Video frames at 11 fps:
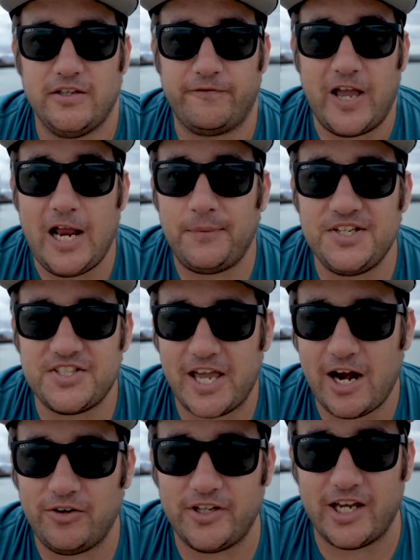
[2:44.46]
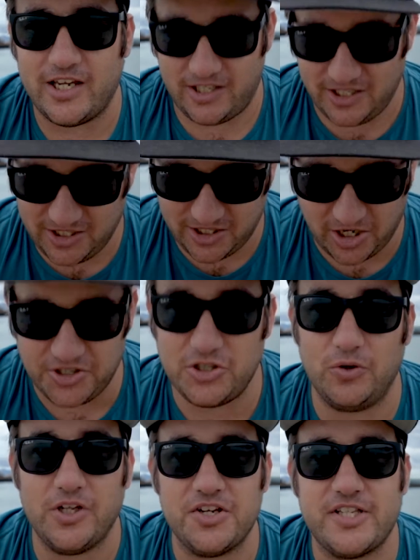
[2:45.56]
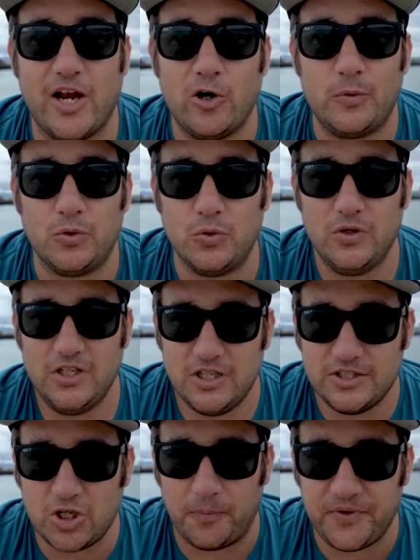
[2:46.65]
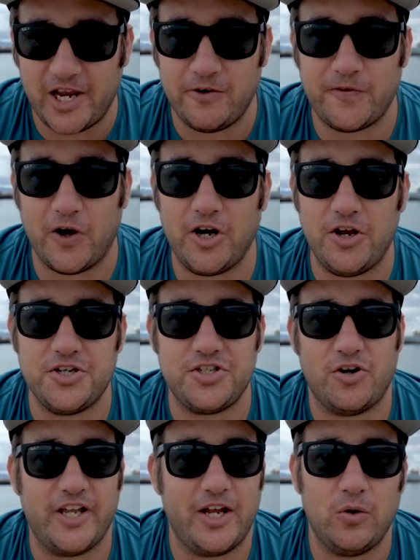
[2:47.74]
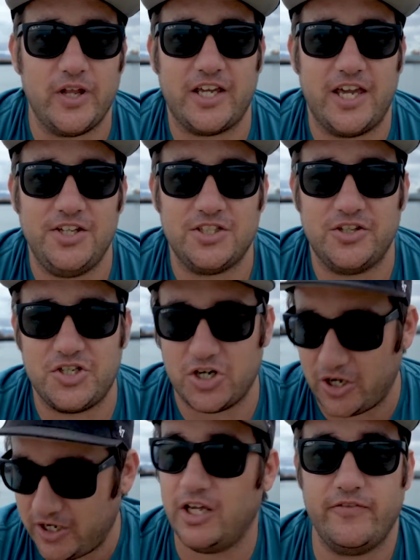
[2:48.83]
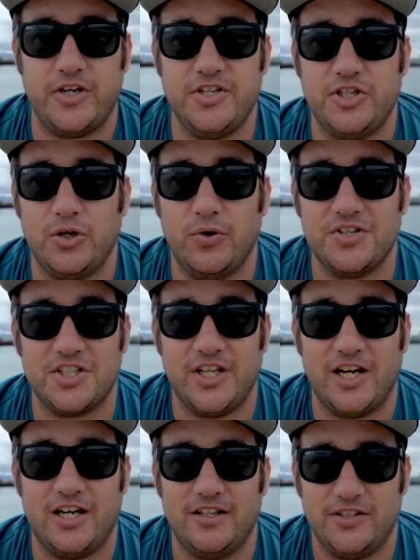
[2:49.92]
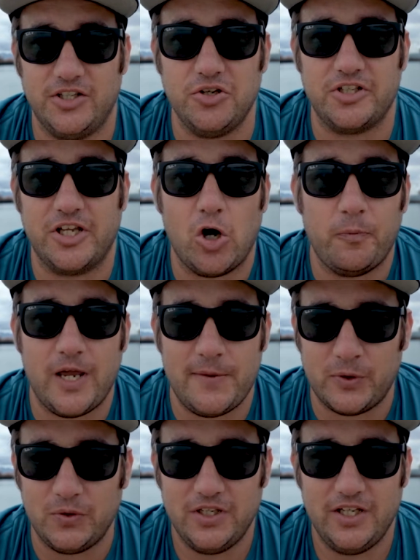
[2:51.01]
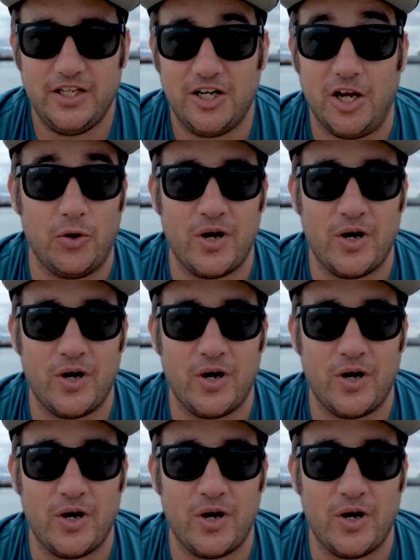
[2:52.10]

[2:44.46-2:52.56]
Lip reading: family's there and they're, you know, doing those terrible top-down photos trying to get all their kids in the shot. Now you've got your tourists and they're usually old people, you know, the